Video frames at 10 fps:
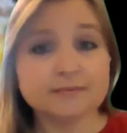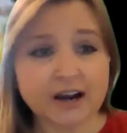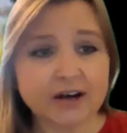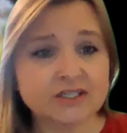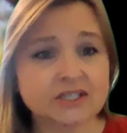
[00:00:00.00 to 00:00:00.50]

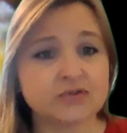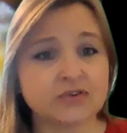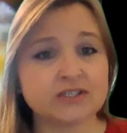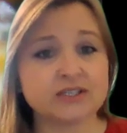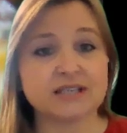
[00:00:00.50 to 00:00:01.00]
viruses,
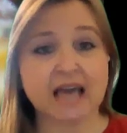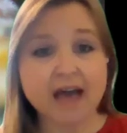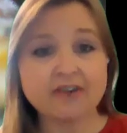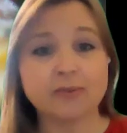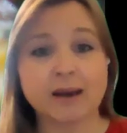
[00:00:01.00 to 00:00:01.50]
for instance,
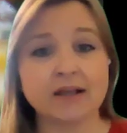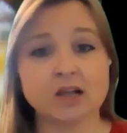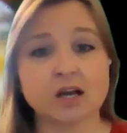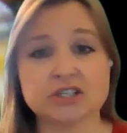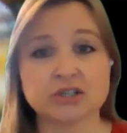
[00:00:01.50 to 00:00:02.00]
have
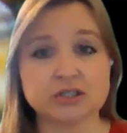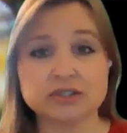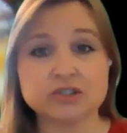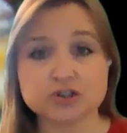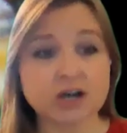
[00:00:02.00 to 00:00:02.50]
biological
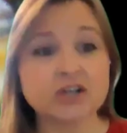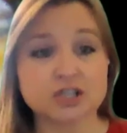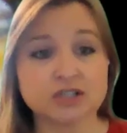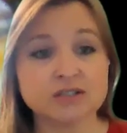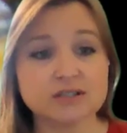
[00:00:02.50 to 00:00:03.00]

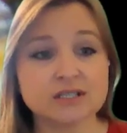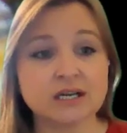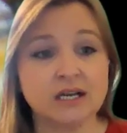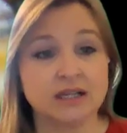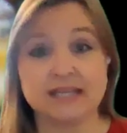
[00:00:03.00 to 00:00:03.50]
instructions,
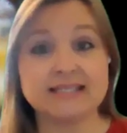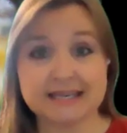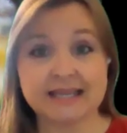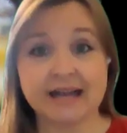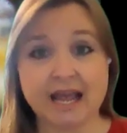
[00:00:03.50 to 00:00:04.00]
like
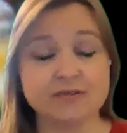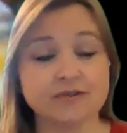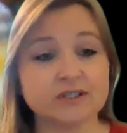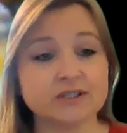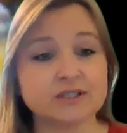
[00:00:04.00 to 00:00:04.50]
DNA,
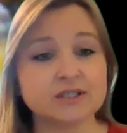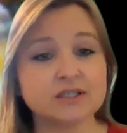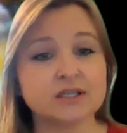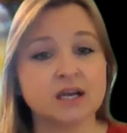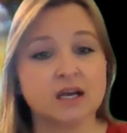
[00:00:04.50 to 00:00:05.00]
for
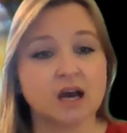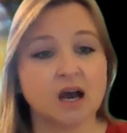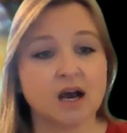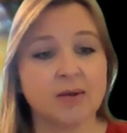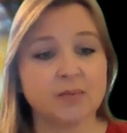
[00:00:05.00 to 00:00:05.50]
instance.
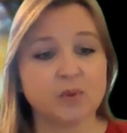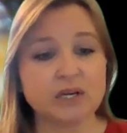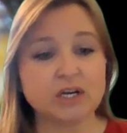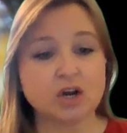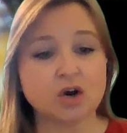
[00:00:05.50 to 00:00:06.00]

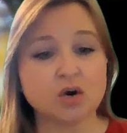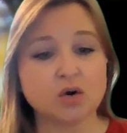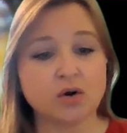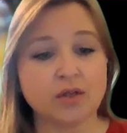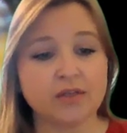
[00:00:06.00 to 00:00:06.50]
We
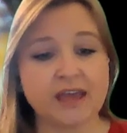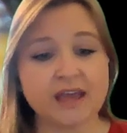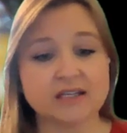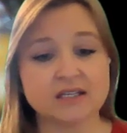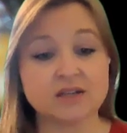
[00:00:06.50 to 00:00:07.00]
know
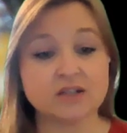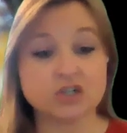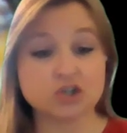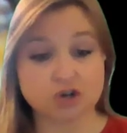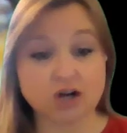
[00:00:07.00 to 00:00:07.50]
that the
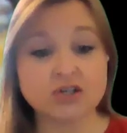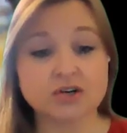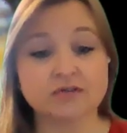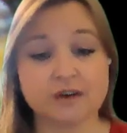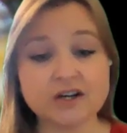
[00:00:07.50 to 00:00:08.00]
structure
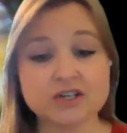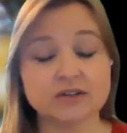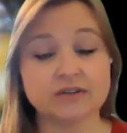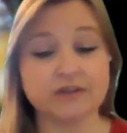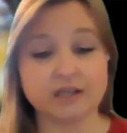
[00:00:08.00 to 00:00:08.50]
and function
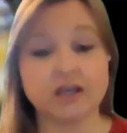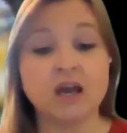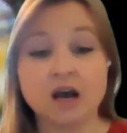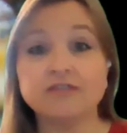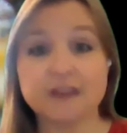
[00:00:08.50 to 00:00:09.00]
of living
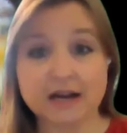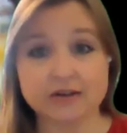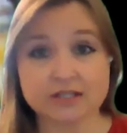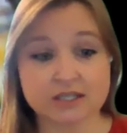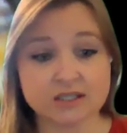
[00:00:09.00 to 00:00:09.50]
of
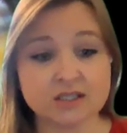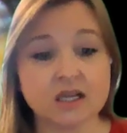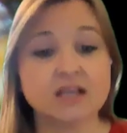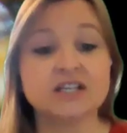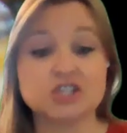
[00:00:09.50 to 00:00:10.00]

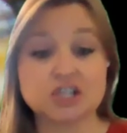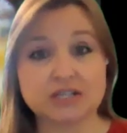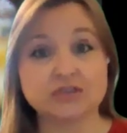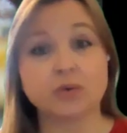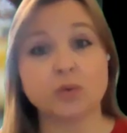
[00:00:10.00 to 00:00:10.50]
viruses can
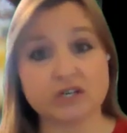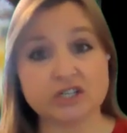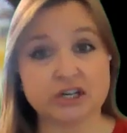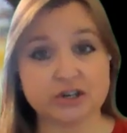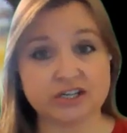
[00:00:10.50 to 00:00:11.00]
change from
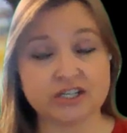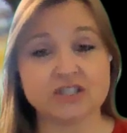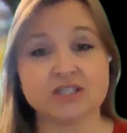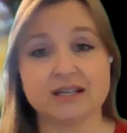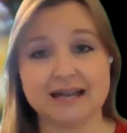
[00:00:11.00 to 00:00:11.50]
one
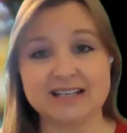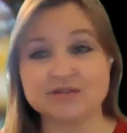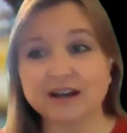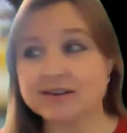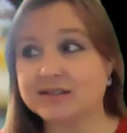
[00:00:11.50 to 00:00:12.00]
generation to the next.
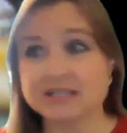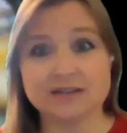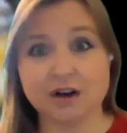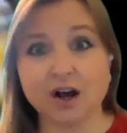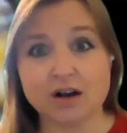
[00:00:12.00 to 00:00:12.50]
Viruses
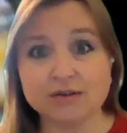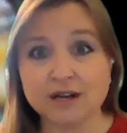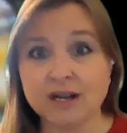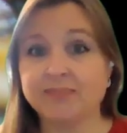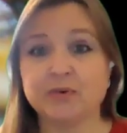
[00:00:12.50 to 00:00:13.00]
evolve.
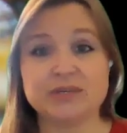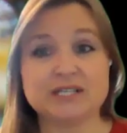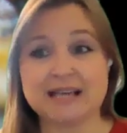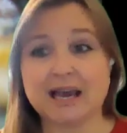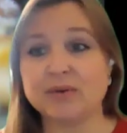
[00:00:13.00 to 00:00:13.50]
We
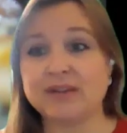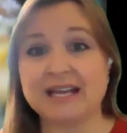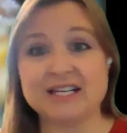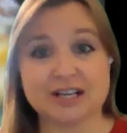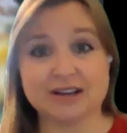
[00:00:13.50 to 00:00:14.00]
see that with
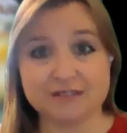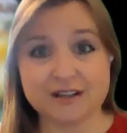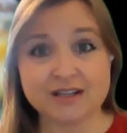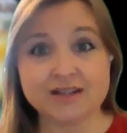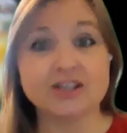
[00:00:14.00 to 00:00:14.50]
HIV,
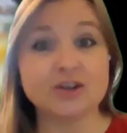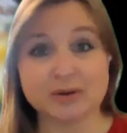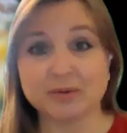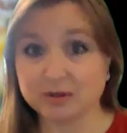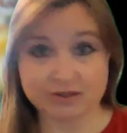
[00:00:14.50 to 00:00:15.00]
the
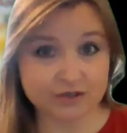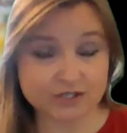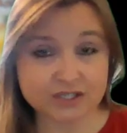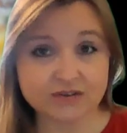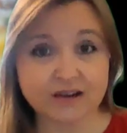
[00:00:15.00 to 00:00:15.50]
human
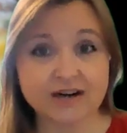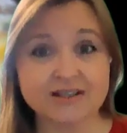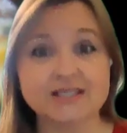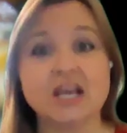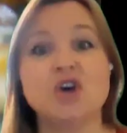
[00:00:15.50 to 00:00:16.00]
immunodeficiency
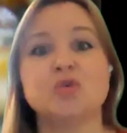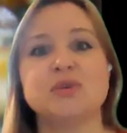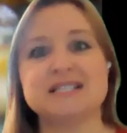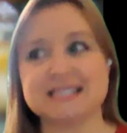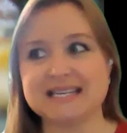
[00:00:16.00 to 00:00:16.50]
virus.
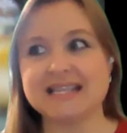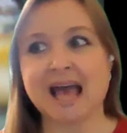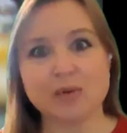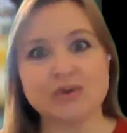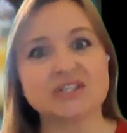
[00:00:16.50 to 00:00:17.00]
We see
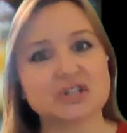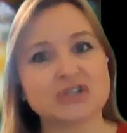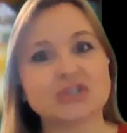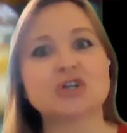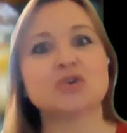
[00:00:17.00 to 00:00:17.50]
that with
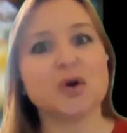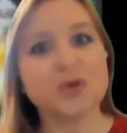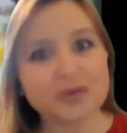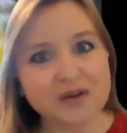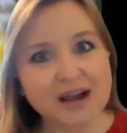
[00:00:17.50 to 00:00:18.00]
SARS
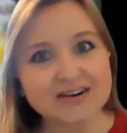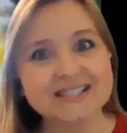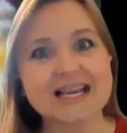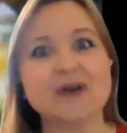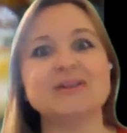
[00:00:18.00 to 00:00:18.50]

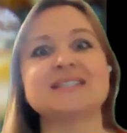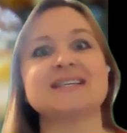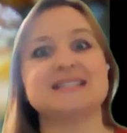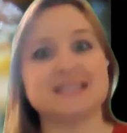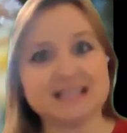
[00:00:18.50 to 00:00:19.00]
coronavirus, how it's
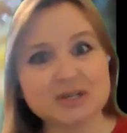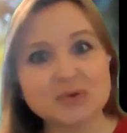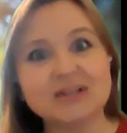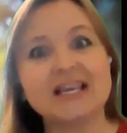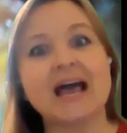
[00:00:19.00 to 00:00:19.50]

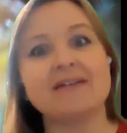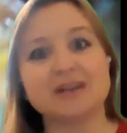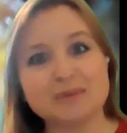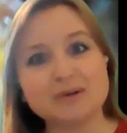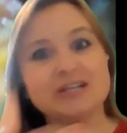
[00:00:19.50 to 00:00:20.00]
continually
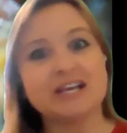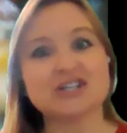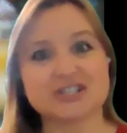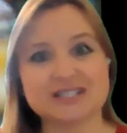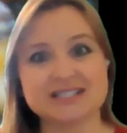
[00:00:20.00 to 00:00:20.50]
having
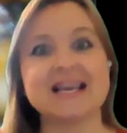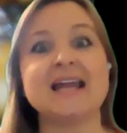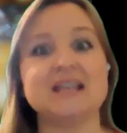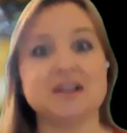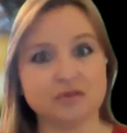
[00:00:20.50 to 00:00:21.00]
mutations
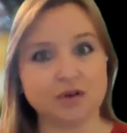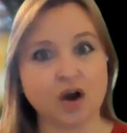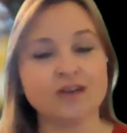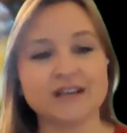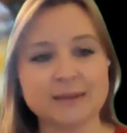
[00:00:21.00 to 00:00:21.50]
and
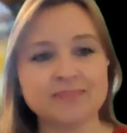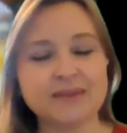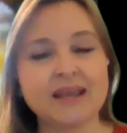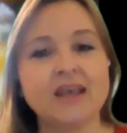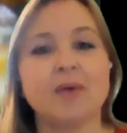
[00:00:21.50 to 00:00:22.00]
evolving.
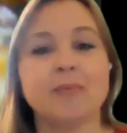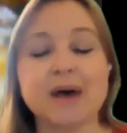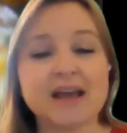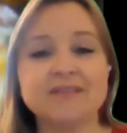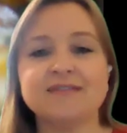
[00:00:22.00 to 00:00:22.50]

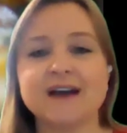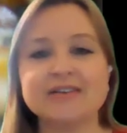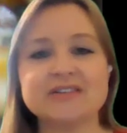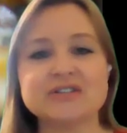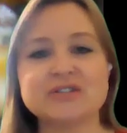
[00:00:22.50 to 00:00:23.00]
But
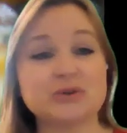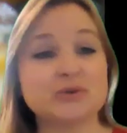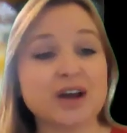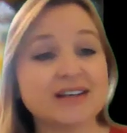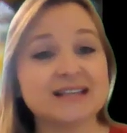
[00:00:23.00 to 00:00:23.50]
viruses
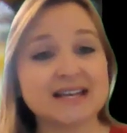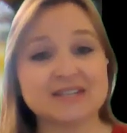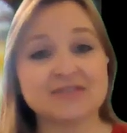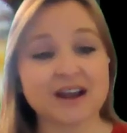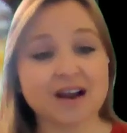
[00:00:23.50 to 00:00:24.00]
do not
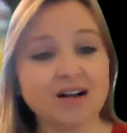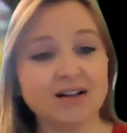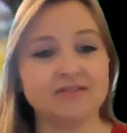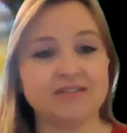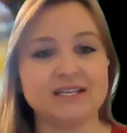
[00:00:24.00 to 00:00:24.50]
satisfy
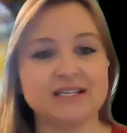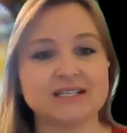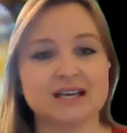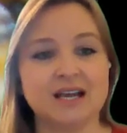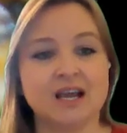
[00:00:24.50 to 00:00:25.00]
all of
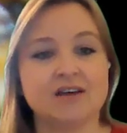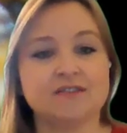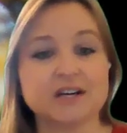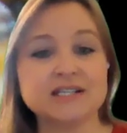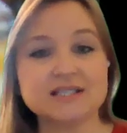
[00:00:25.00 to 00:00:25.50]
these.
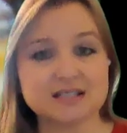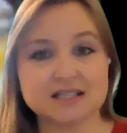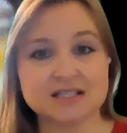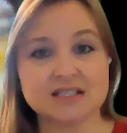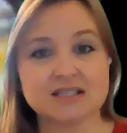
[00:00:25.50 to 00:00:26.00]
For
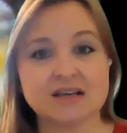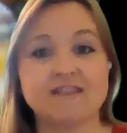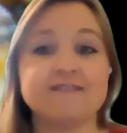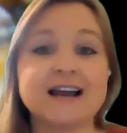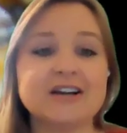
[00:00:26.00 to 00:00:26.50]
instance,
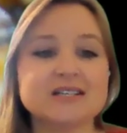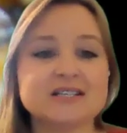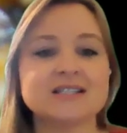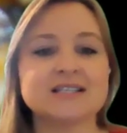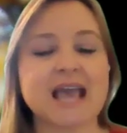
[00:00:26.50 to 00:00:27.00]

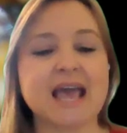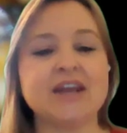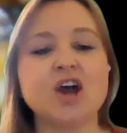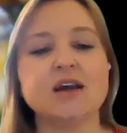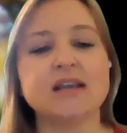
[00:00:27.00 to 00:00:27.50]
viruses
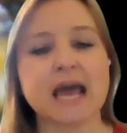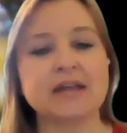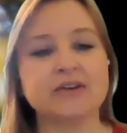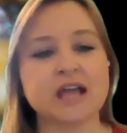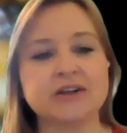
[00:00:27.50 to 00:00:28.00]
cannot
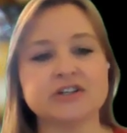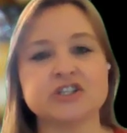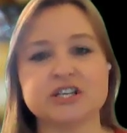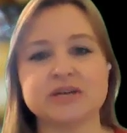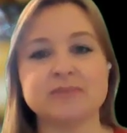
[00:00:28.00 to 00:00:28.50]
gather
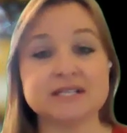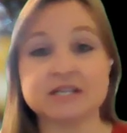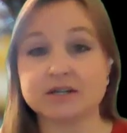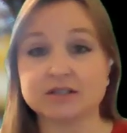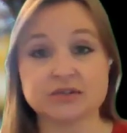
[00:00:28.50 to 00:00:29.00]
energy and
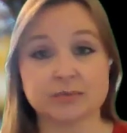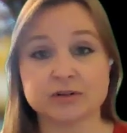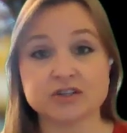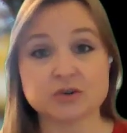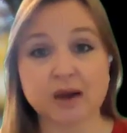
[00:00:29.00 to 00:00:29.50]
materials from
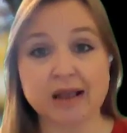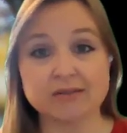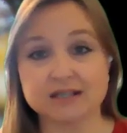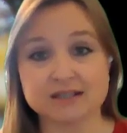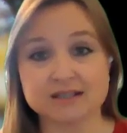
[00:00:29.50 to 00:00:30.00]
their
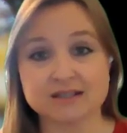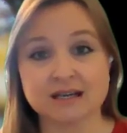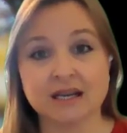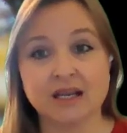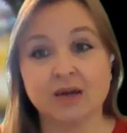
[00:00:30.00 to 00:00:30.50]
surroundings.
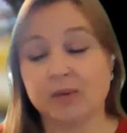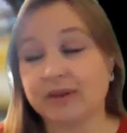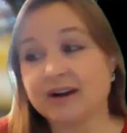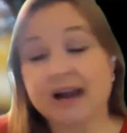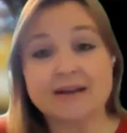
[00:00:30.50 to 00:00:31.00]

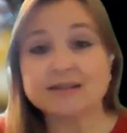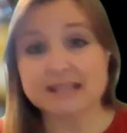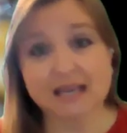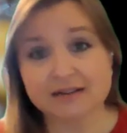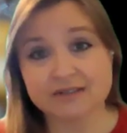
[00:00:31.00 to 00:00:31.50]
When they're
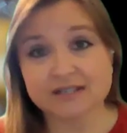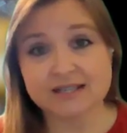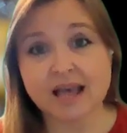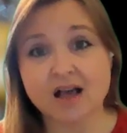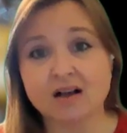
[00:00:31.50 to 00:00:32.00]
outside of the
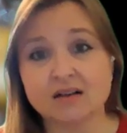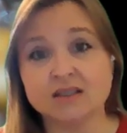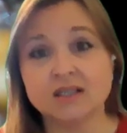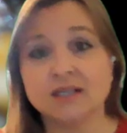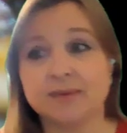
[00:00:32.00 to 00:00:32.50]

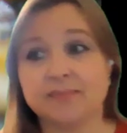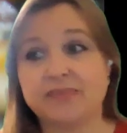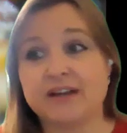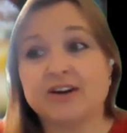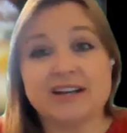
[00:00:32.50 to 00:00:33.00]
cell,
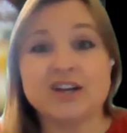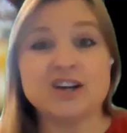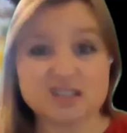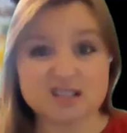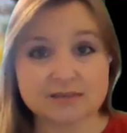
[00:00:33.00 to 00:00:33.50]
they're
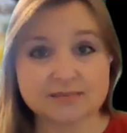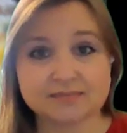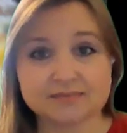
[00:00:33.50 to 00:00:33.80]
inert.